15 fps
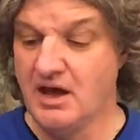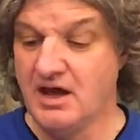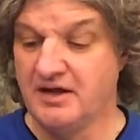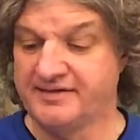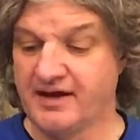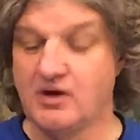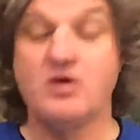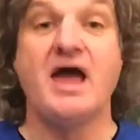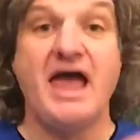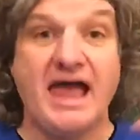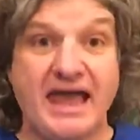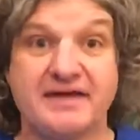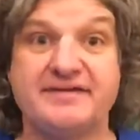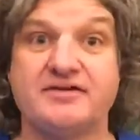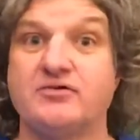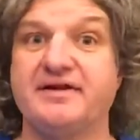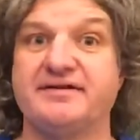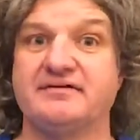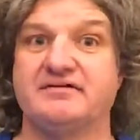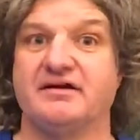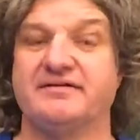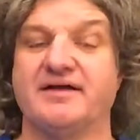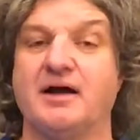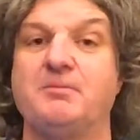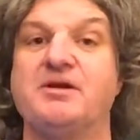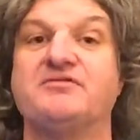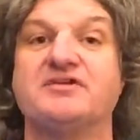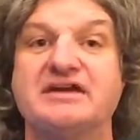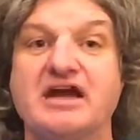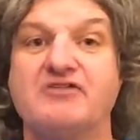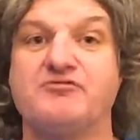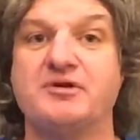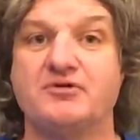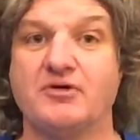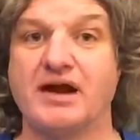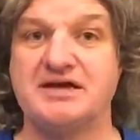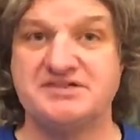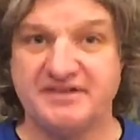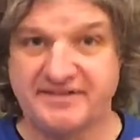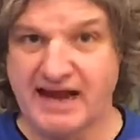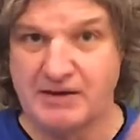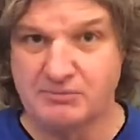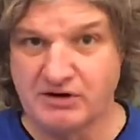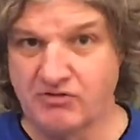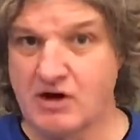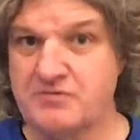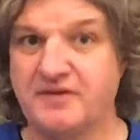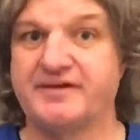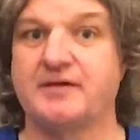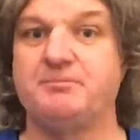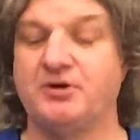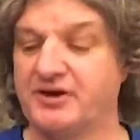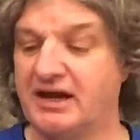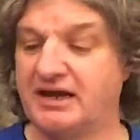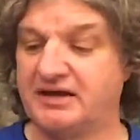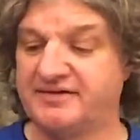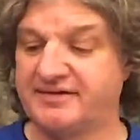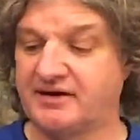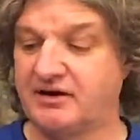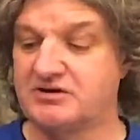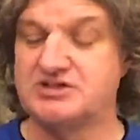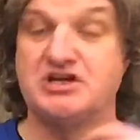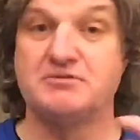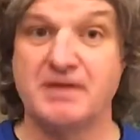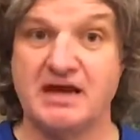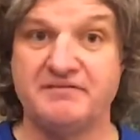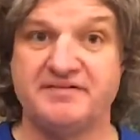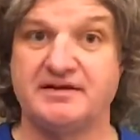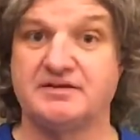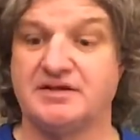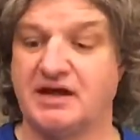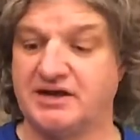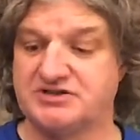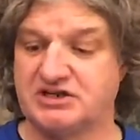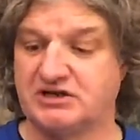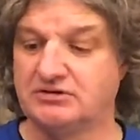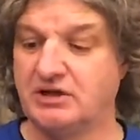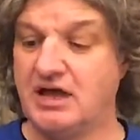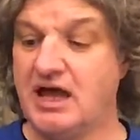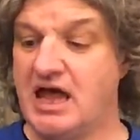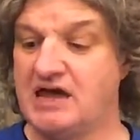So here's a recent example of a government-related scam. We wrote this up on Naked Security. You may have seen the article.